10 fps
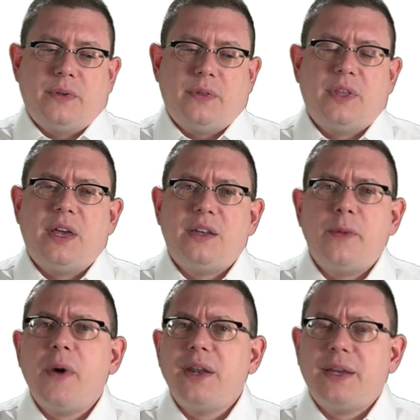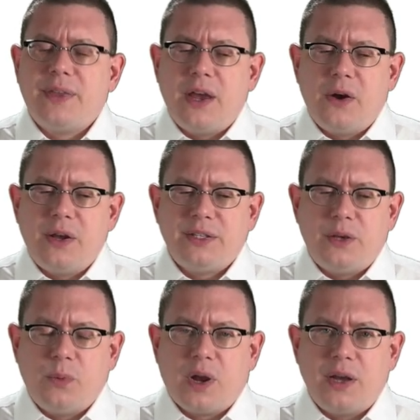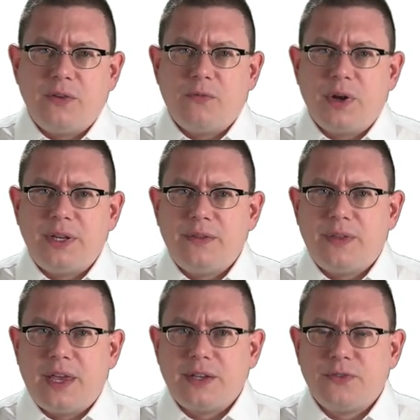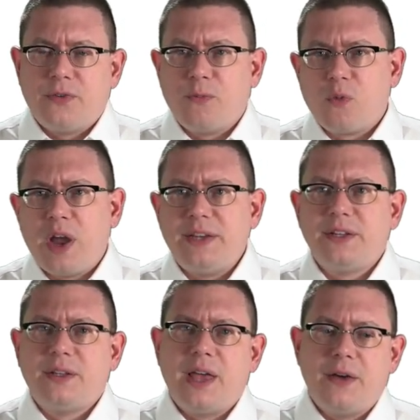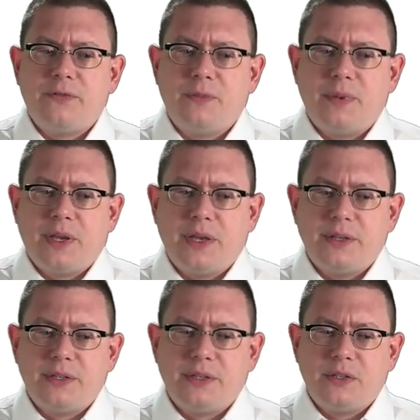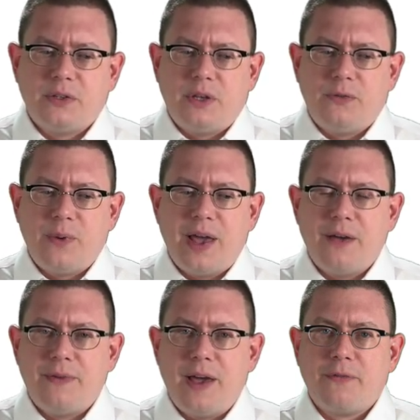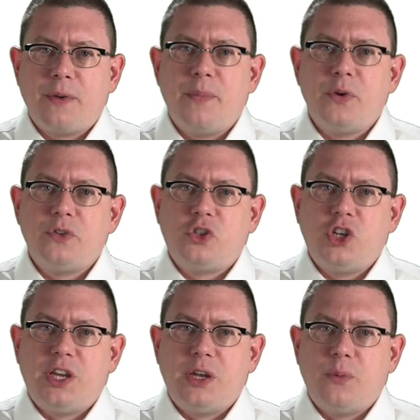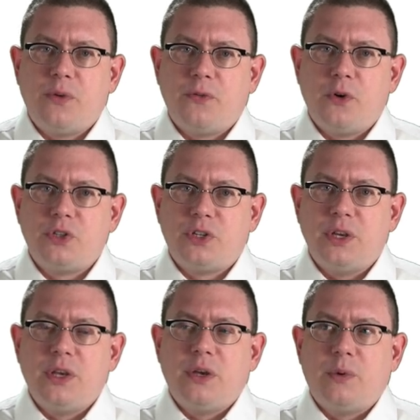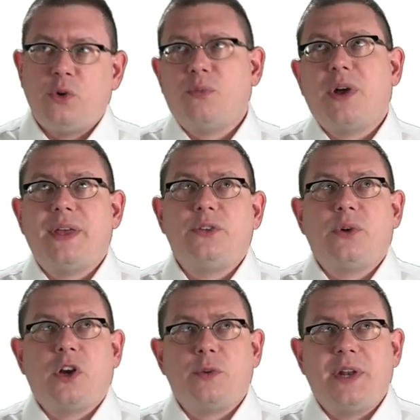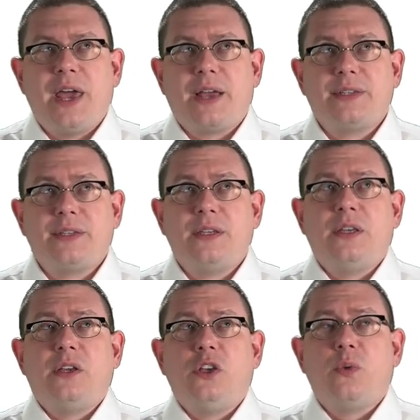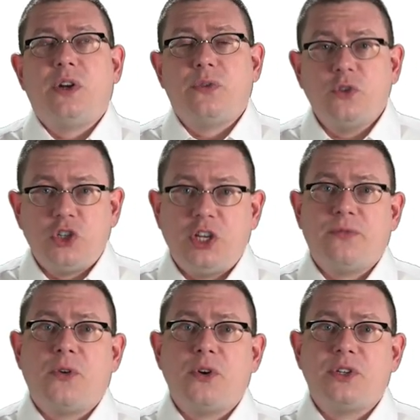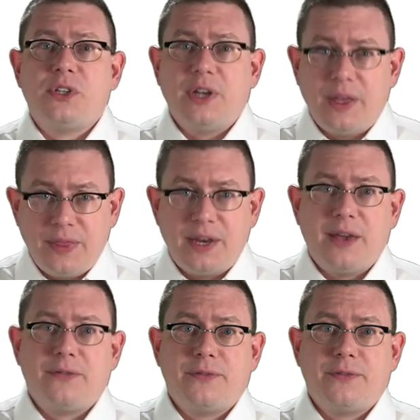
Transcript: The mnemonic there is that we're kind of running things from right to left, because if you have f compose g, well first, when you apply that to an argument x, you run it through g first and then f.